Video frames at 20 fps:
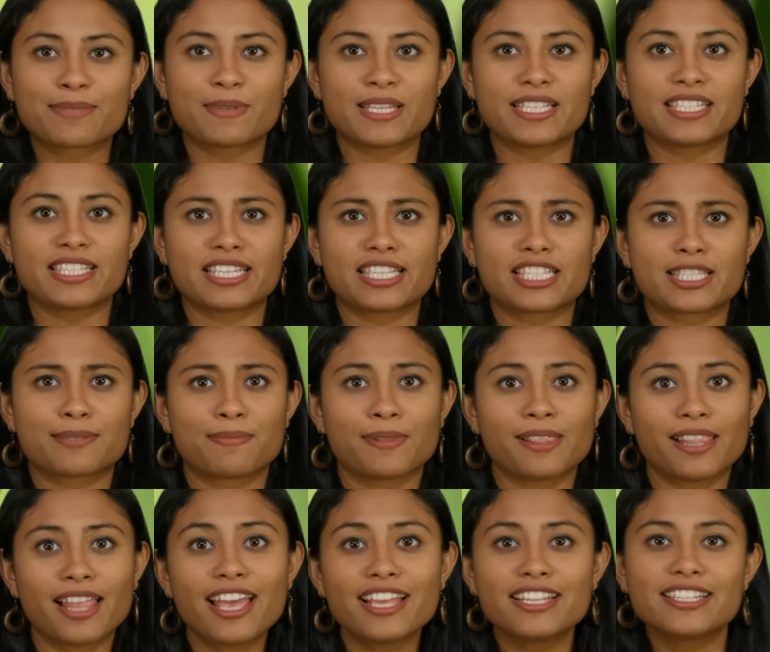species
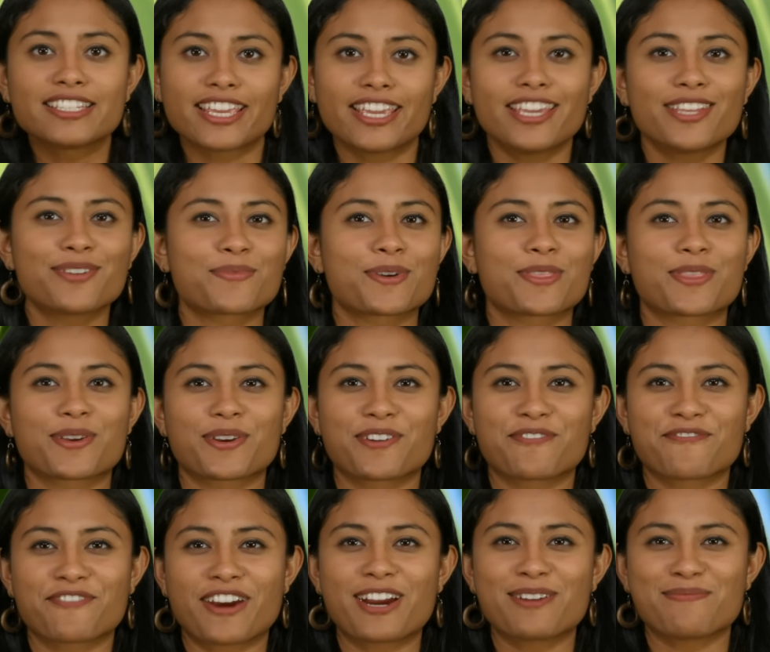blend in with their
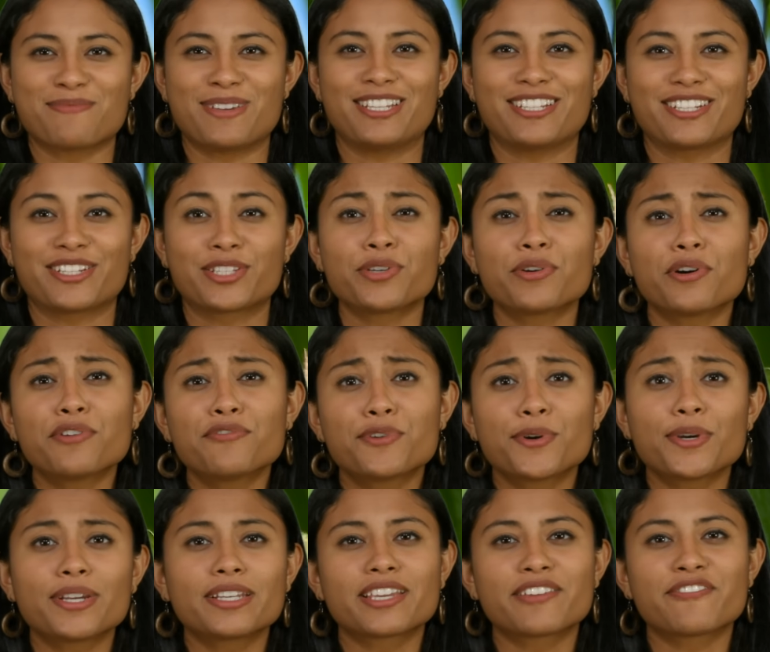environment to
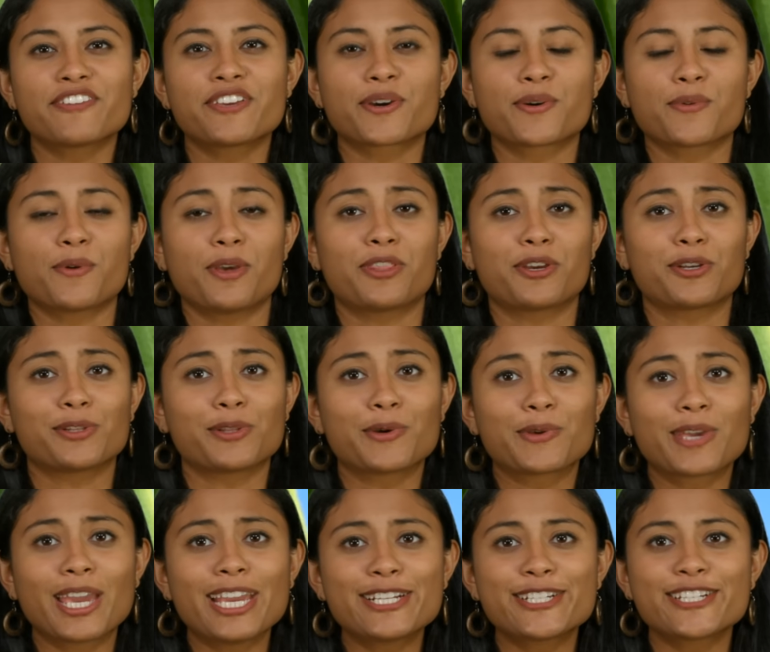avoid giving away their
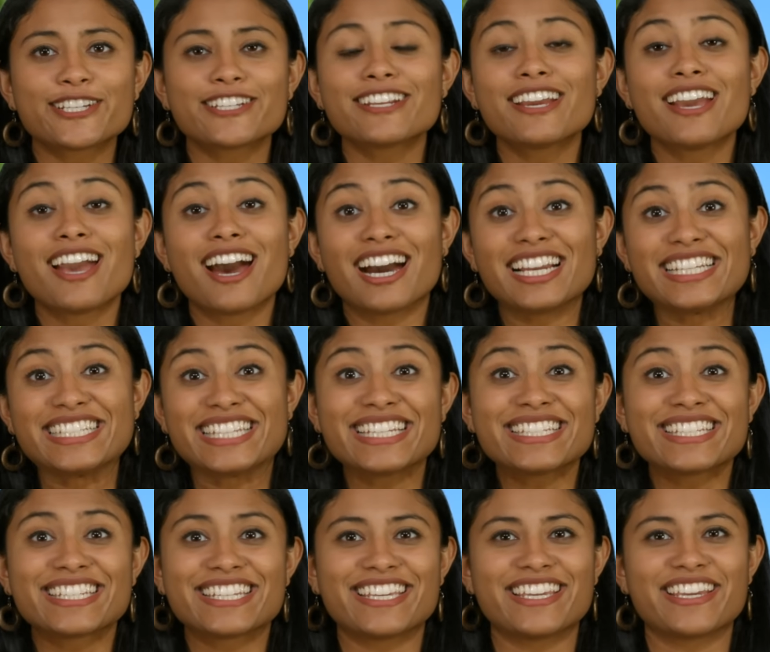location,
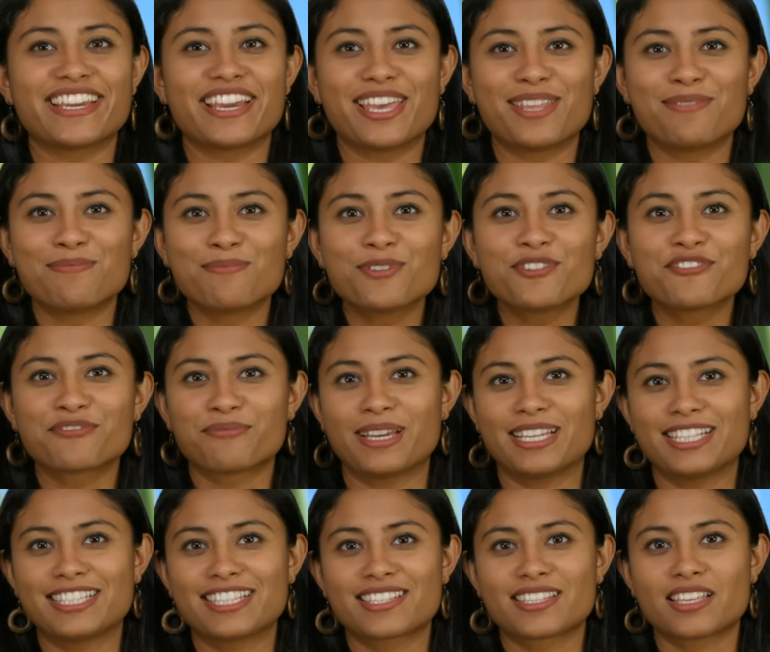identity, and
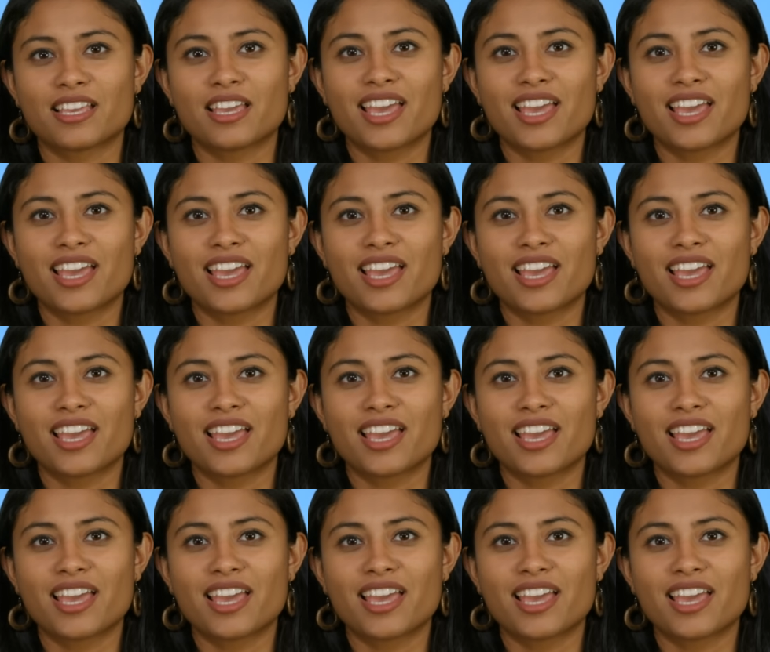movements.